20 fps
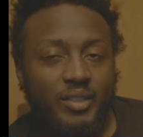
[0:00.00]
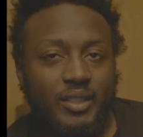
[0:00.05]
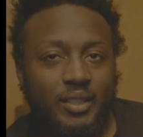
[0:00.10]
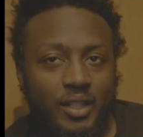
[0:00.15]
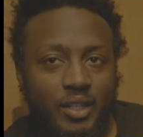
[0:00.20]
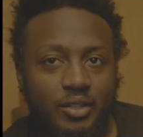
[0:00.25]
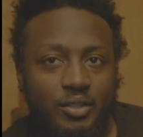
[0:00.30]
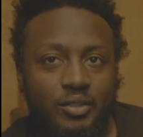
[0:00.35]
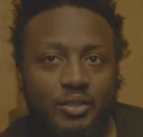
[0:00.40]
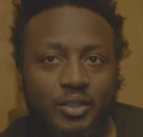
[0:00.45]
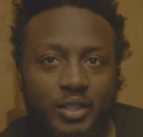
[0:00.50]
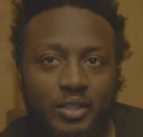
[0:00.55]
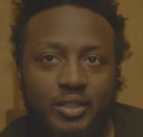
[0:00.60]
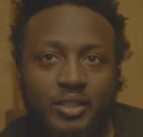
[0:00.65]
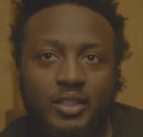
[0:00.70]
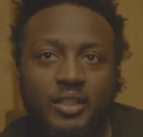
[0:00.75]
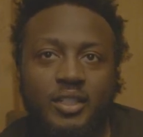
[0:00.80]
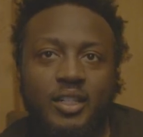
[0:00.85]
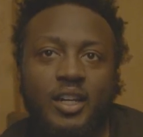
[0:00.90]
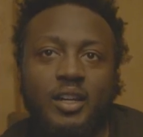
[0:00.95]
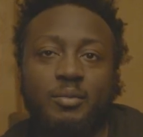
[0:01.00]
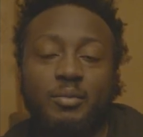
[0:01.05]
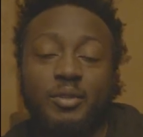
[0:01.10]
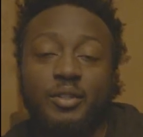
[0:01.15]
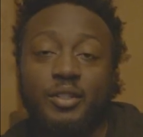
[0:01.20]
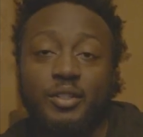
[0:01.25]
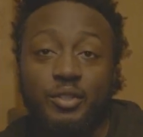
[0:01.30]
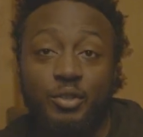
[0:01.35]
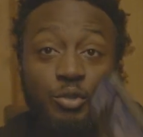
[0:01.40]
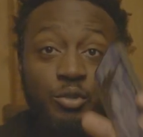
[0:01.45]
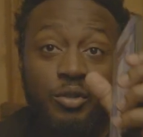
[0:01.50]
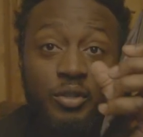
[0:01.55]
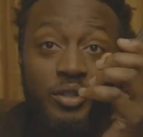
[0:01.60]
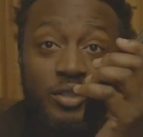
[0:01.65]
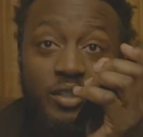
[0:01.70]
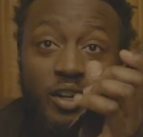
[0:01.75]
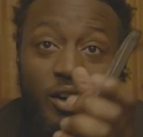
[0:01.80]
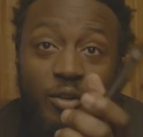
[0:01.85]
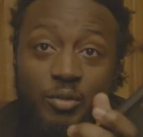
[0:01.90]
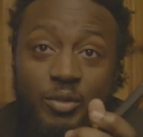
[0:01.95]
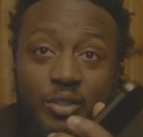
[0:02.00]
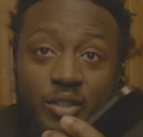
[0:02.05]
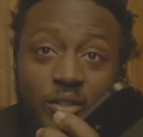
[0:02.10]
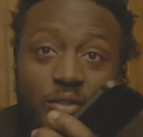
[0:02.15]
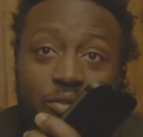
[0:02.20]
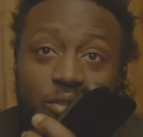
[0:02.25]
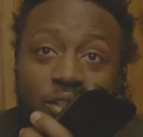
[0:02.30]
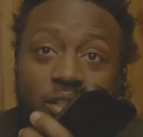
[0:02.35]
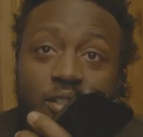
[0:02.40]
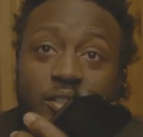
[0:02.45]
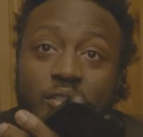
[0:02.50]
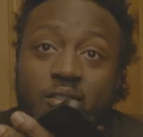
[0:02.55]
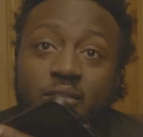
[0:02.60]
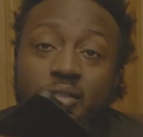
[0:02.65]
No, you don't need a camera. You can start with your phone.